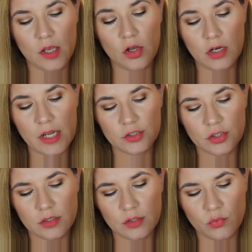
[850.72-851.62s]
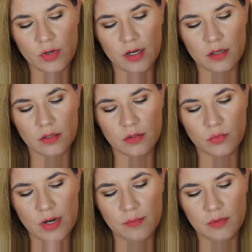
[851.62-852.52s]
Collection Re
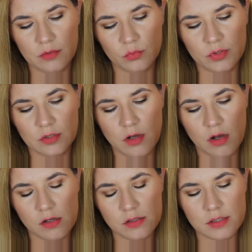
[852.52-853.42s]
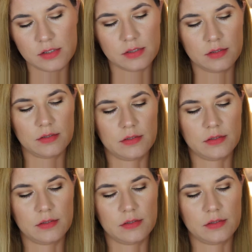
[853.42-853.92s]
uh, Rebel with Cause.